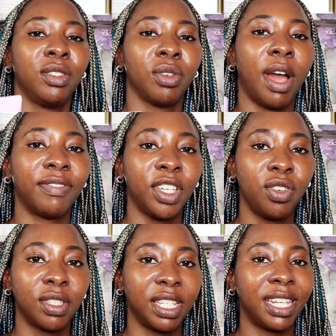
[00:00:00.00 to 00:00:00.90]
So
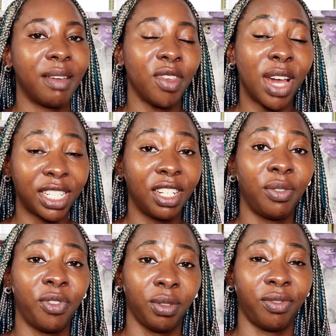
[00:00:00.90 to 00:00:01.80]
after using them, you
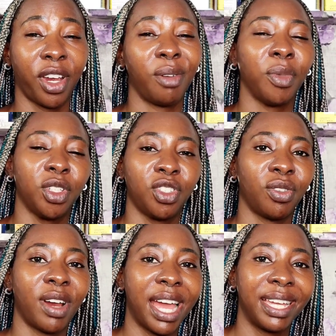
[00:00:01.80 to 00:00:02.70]
actually feel very
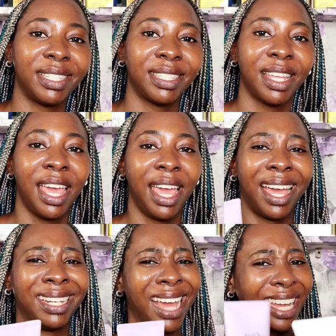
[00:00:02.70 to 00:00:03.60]
moisturized
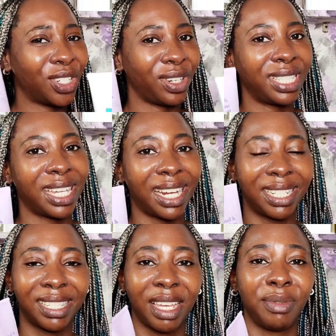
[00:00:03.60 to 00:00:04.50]
and
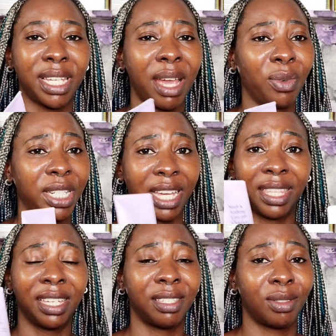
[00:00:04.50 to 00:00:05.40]
hydrated at the same time, which
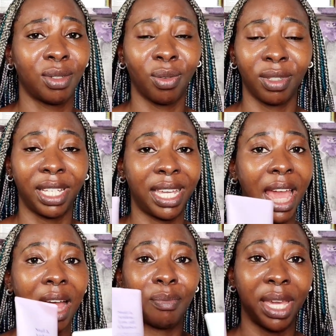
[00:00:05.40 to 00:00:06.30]
I think is
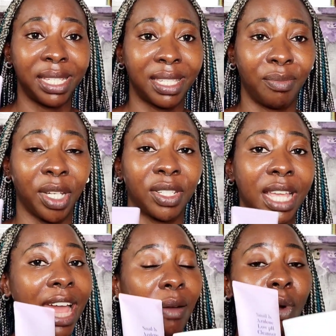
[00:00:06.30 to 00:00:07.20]
totally amazing,
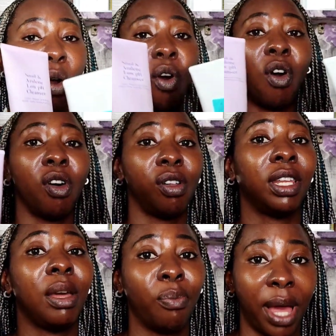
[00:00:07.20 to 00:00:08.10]
because I am
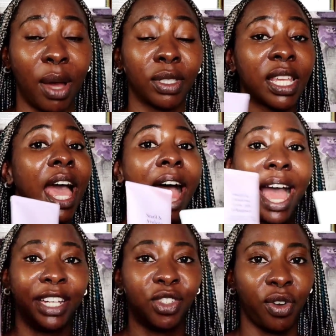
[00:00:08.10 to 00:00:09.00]
all about
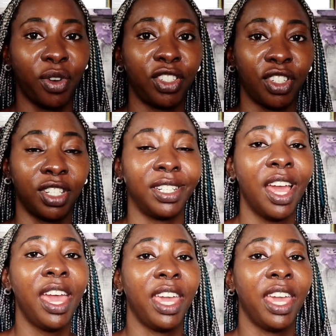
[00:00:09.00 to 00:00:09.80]
hydration.